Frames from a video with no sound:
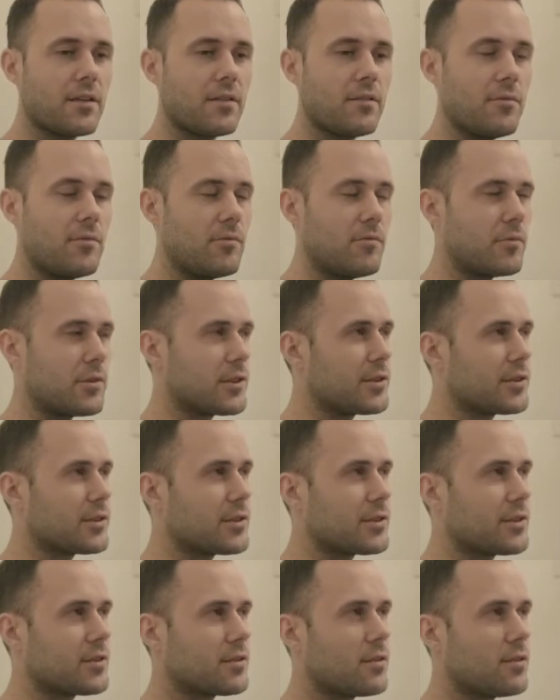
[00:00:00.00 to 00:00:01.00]
which
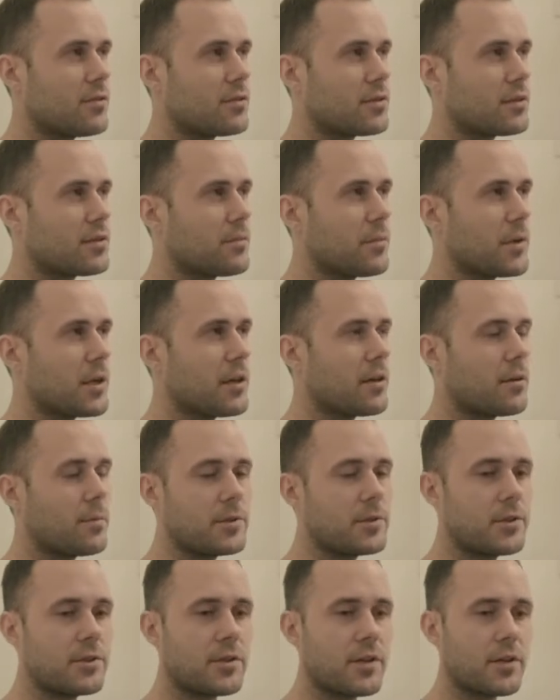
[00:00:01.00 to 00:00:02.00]
is causing me
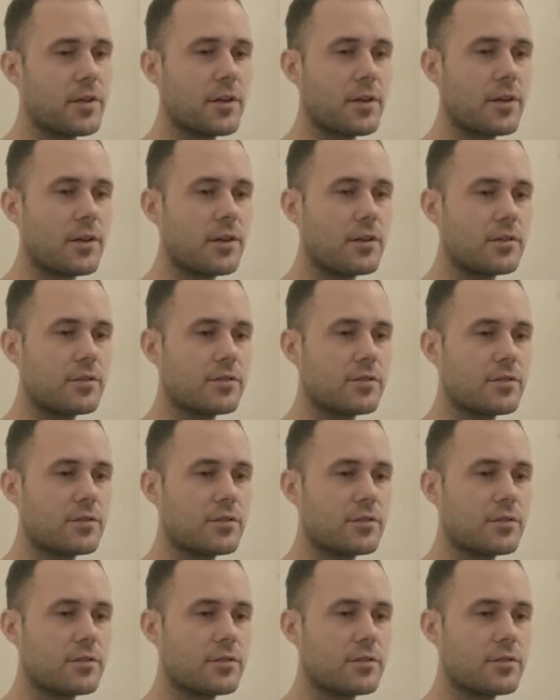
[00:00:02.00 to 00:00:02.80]
opportunity cost.